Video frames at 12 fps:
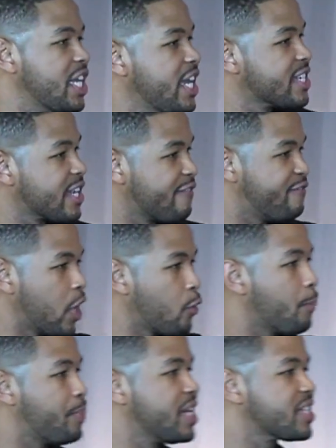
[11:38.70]
years in a federal
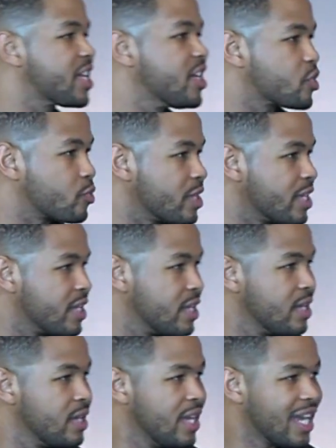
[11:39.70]
penitentiary.
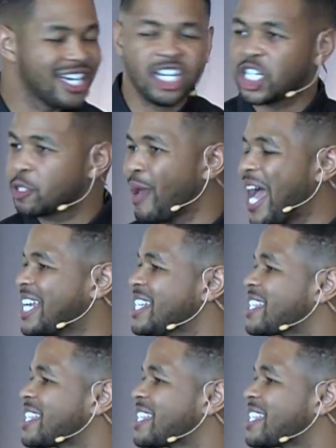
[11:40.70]
He looks back, he